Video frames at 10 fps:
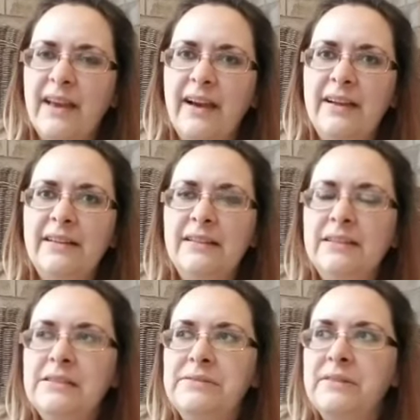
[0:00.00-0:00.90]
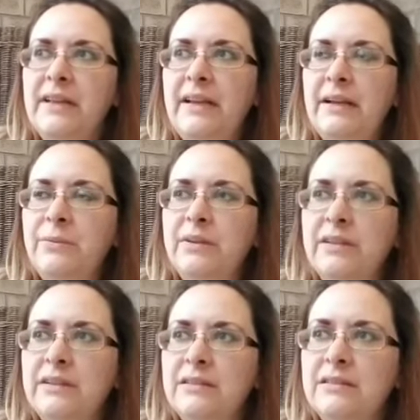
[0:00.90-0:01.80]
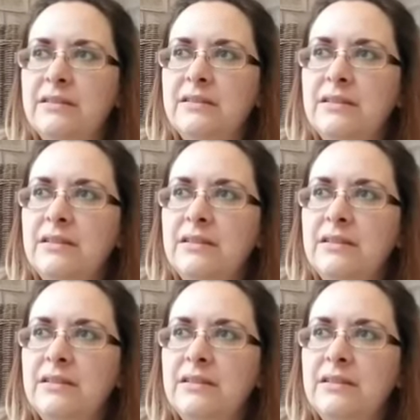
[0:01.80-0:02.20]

that, and I was